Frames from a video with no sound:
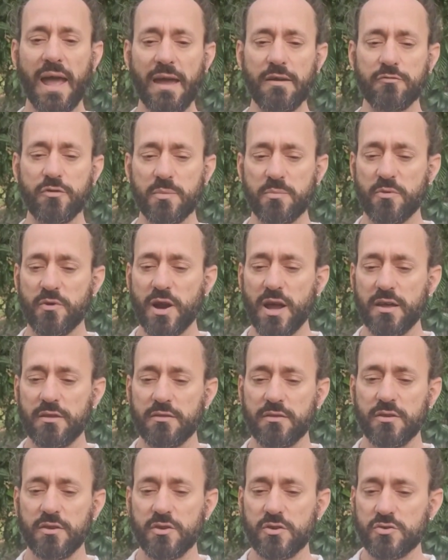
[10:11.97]
Every breath
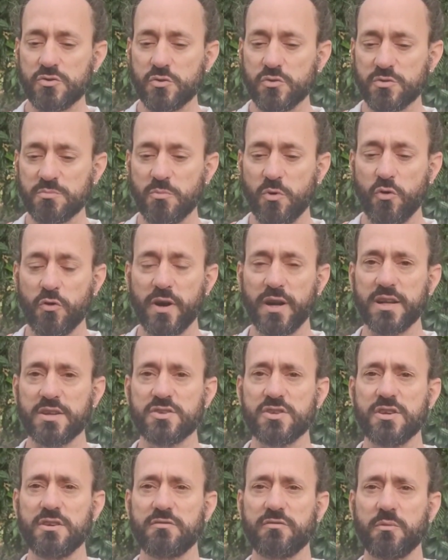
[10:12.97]
draws more
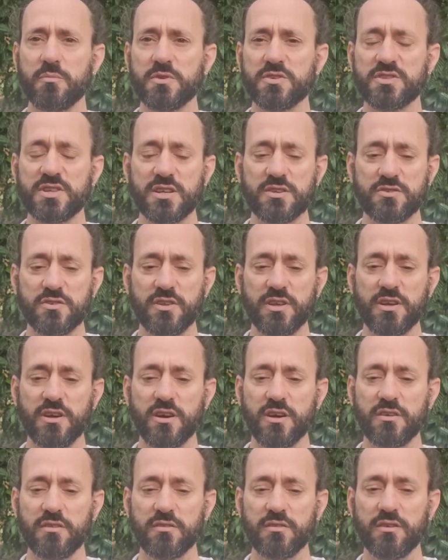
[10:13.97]
energy from the center of the
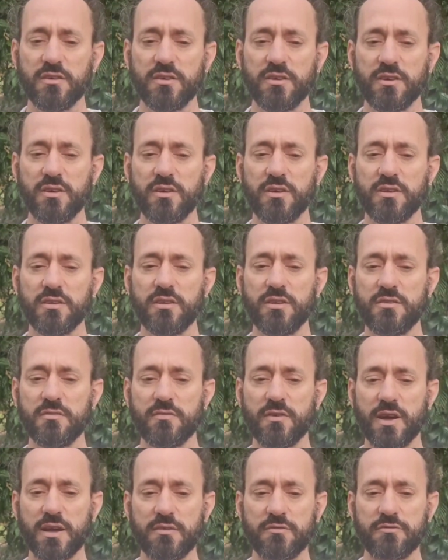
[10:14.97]
earth. The
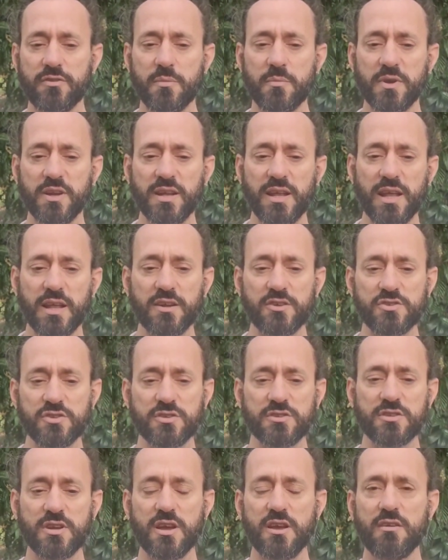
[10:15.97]
divine feminine
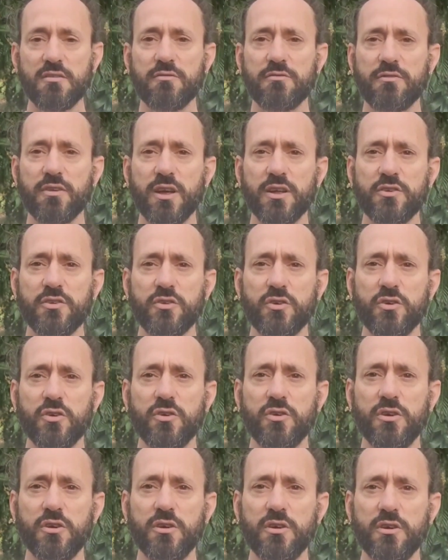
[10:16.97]
energies flood your
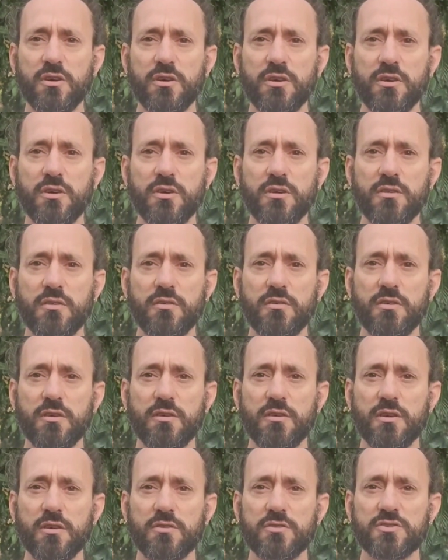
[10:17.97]

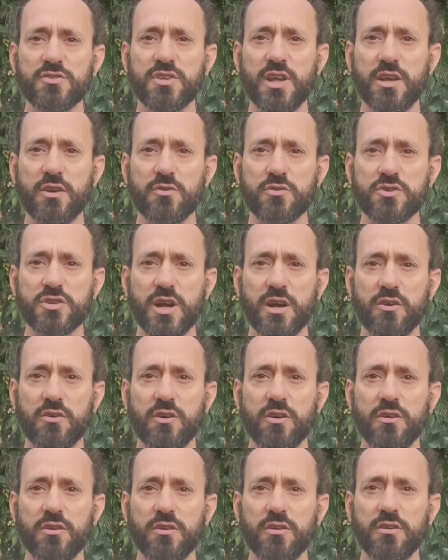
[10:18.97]
sacral
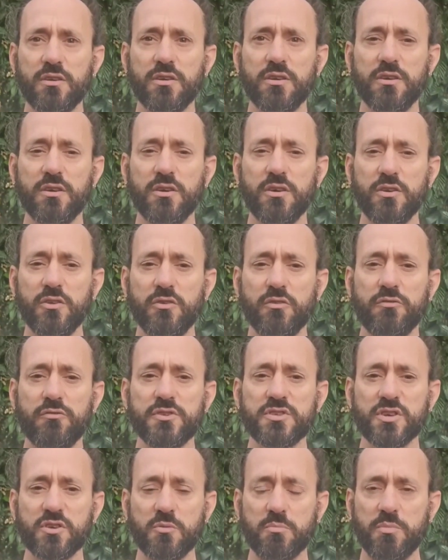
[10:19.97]
chakra, your
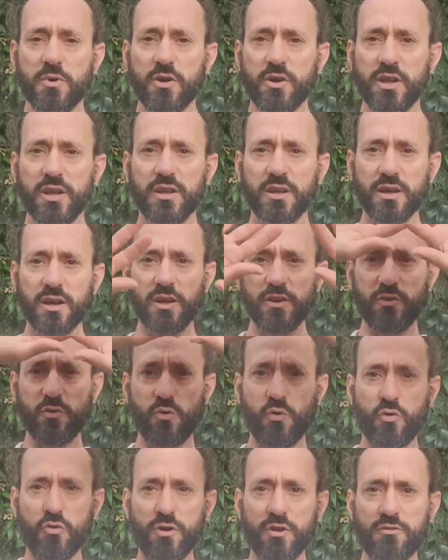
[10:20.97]
physical body, and your
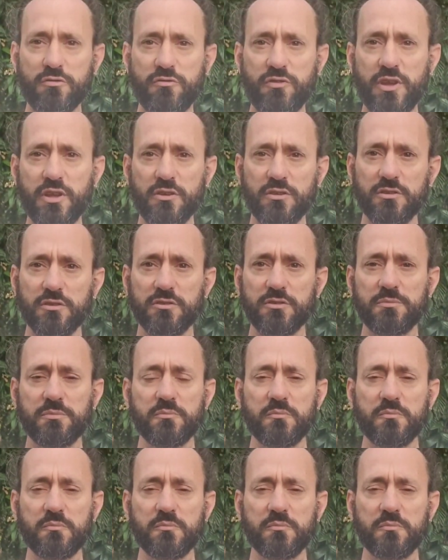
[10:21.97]
auric field.